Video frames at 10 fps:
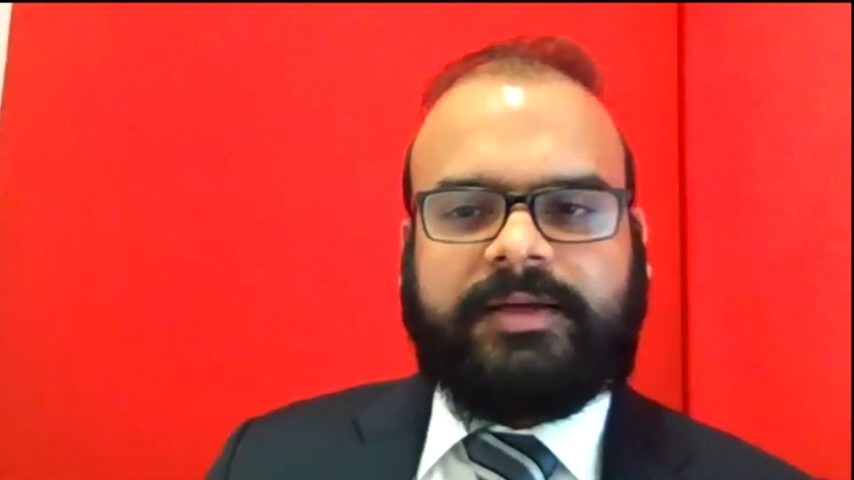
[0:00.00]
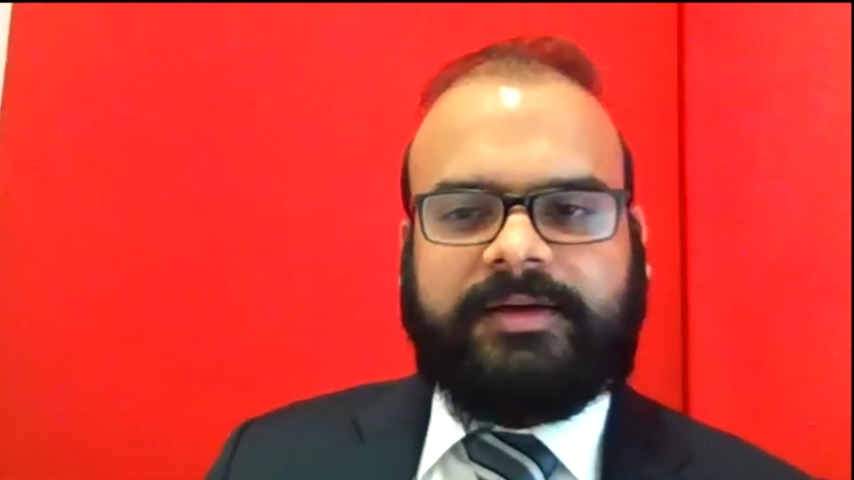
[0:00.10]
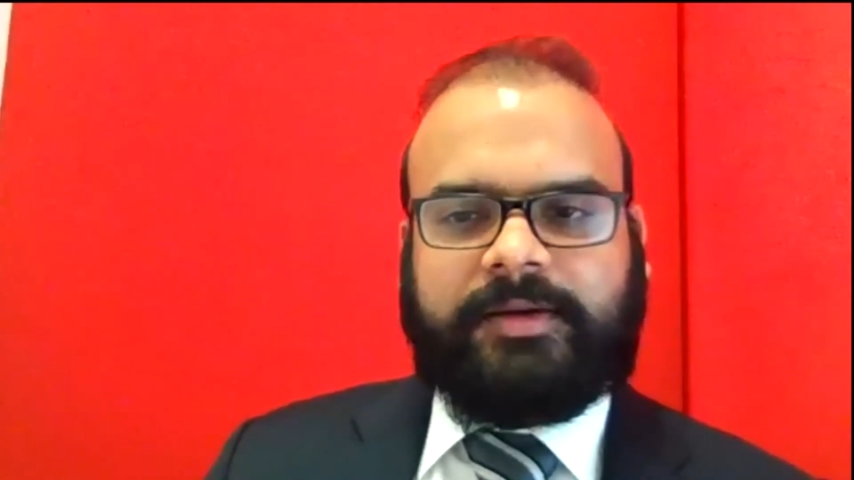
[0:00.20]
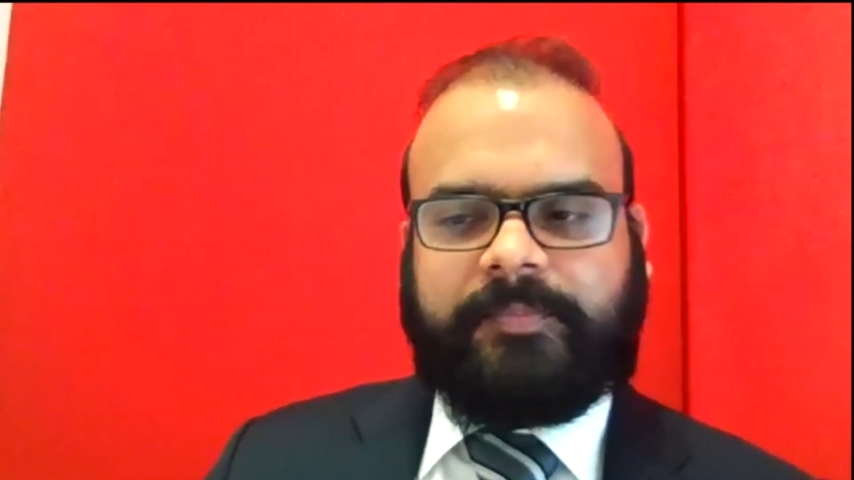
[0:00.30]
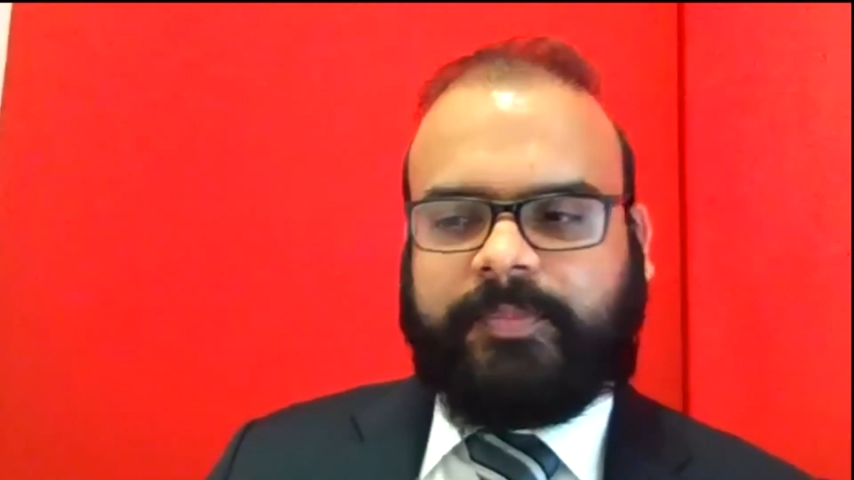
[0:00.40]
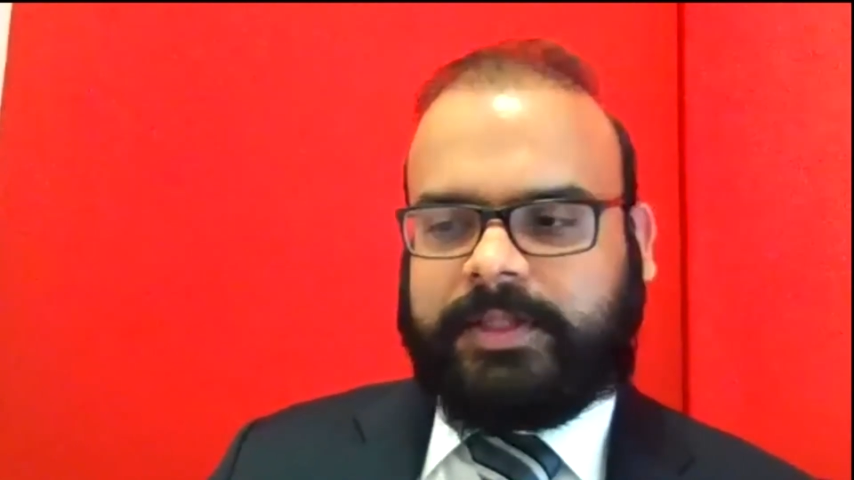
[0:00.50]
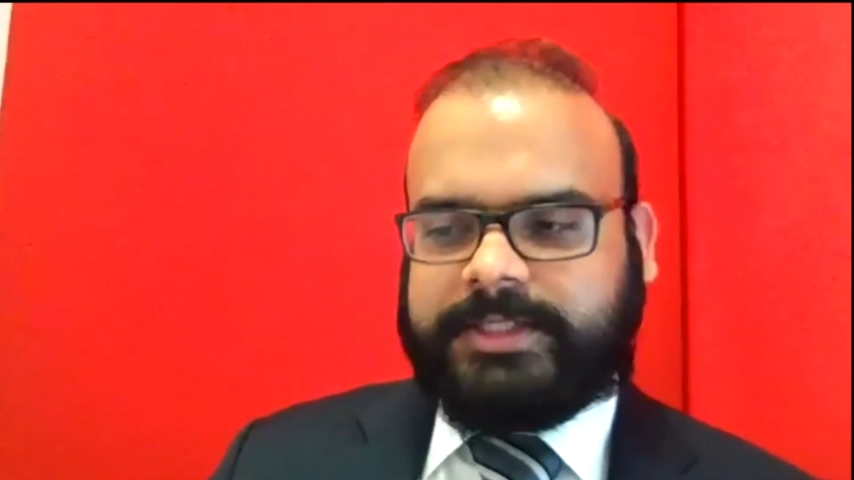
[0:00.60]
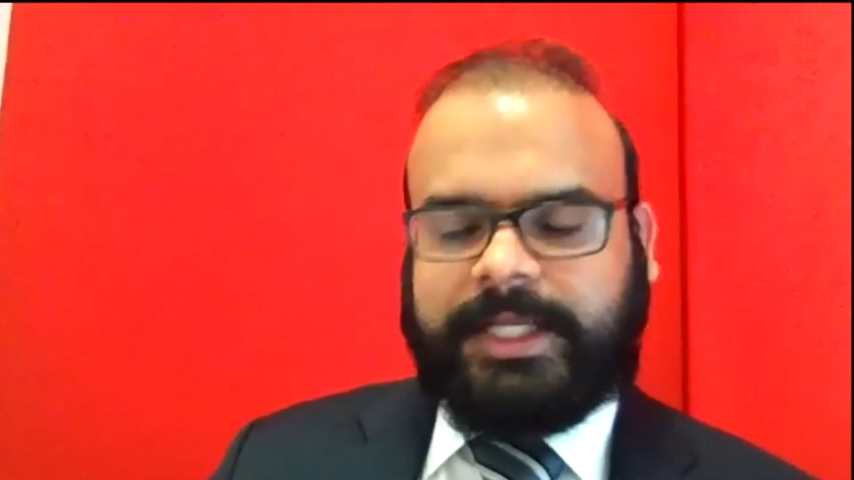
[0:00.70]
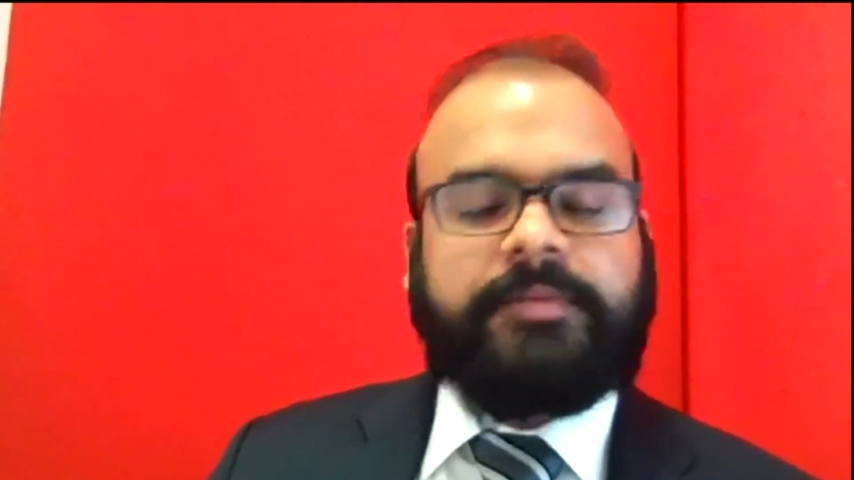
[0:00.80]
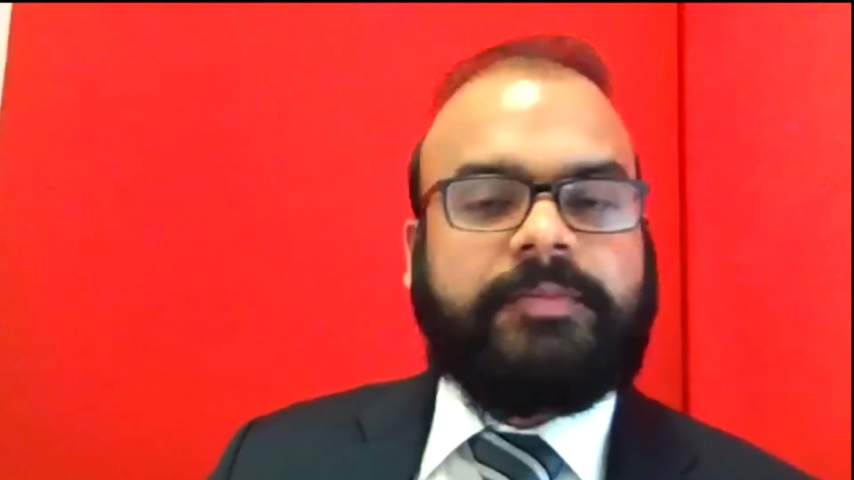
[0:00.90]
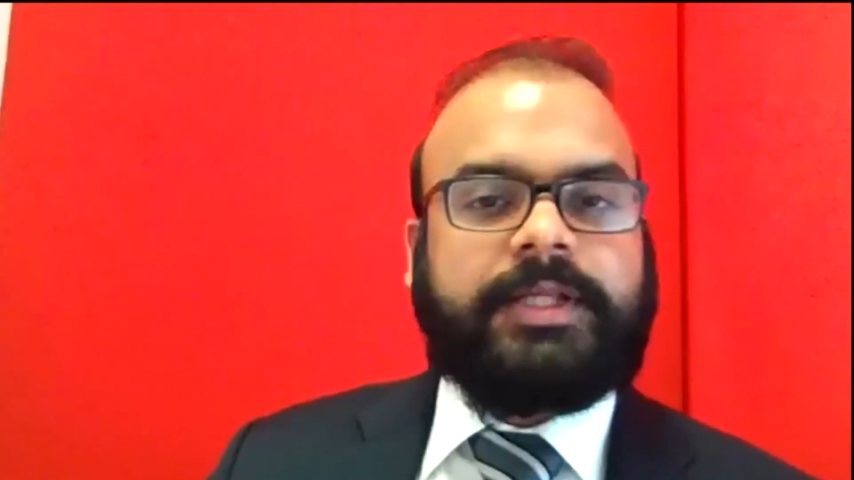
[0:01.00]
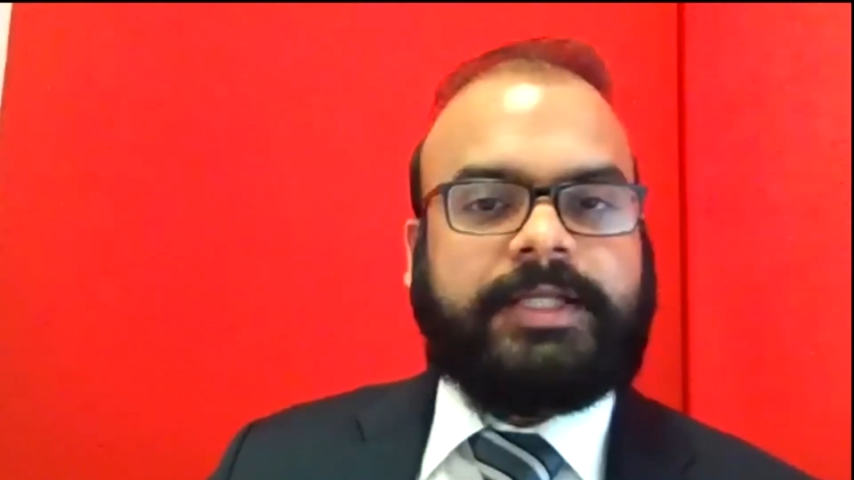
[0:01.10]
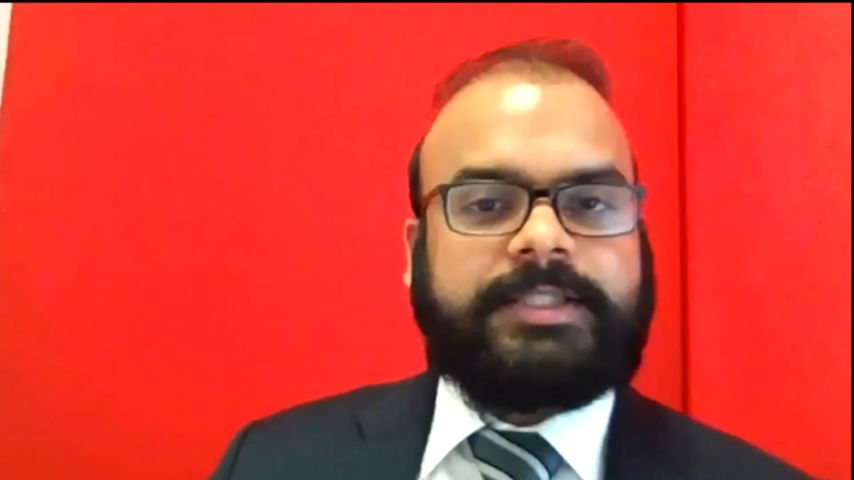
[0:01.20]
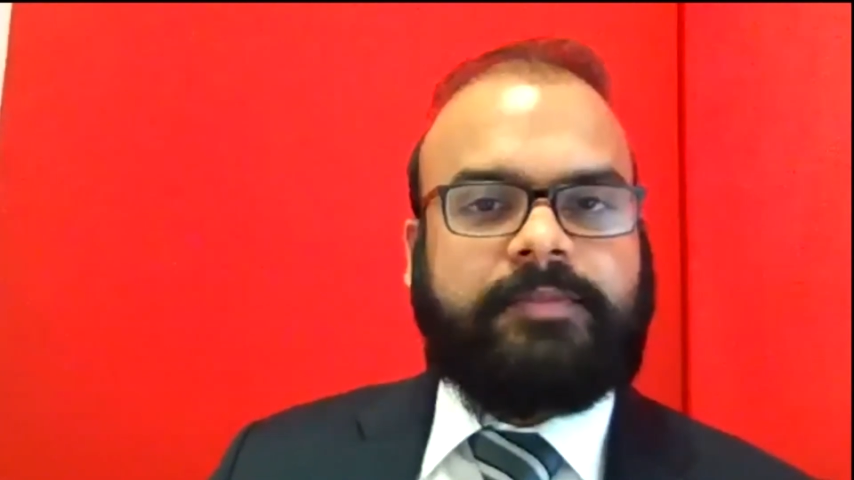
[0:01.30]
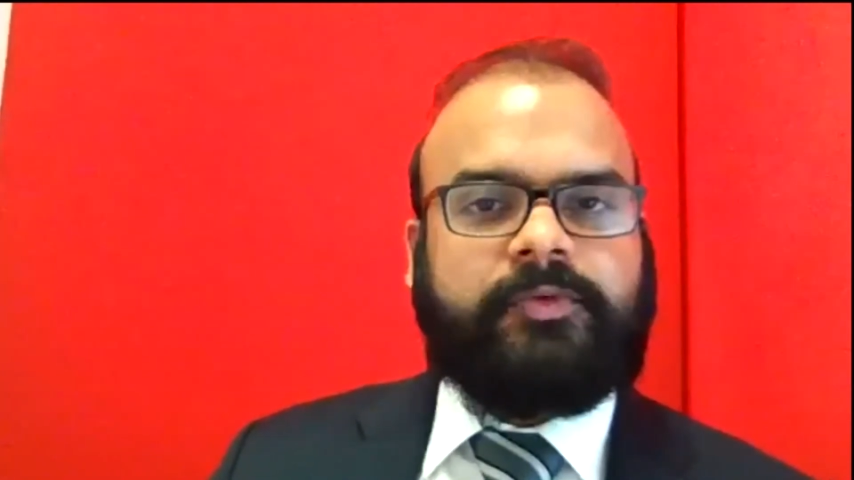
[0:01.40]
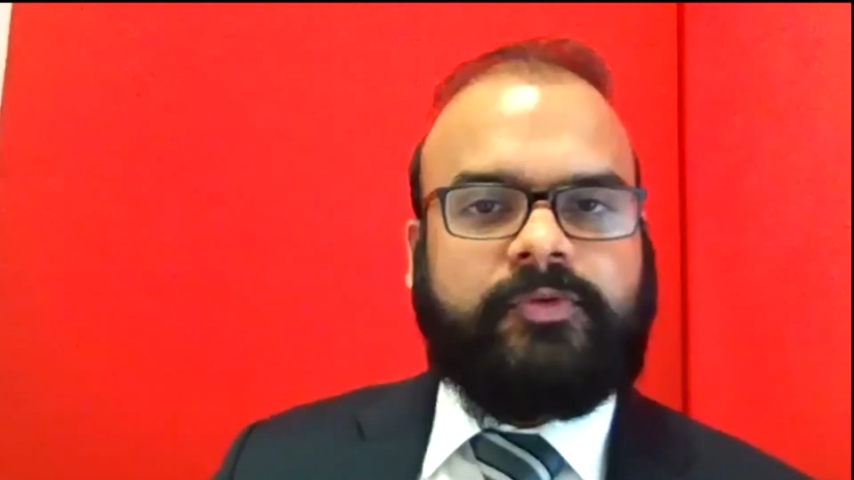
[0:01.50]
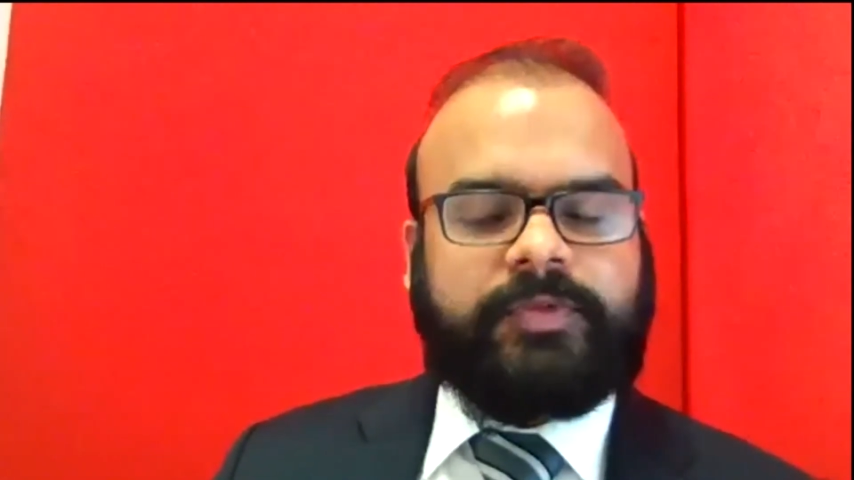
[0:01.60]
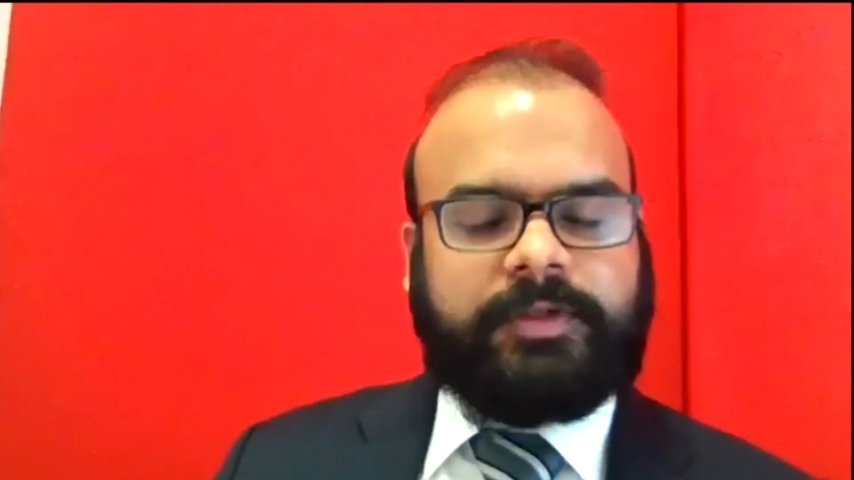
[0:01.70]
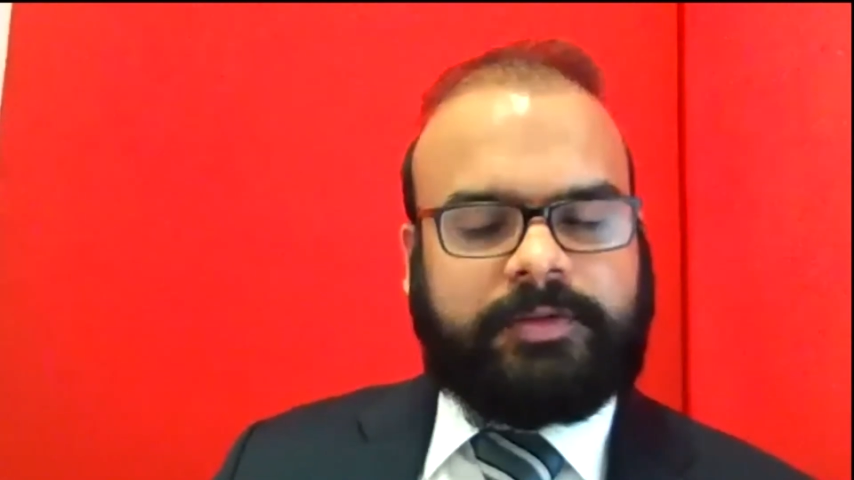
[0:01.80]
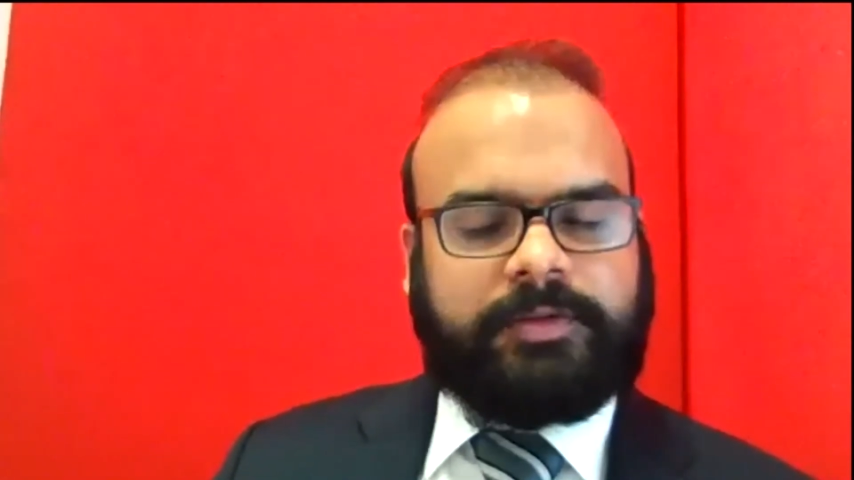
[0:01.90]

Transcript: The sentiment has improved.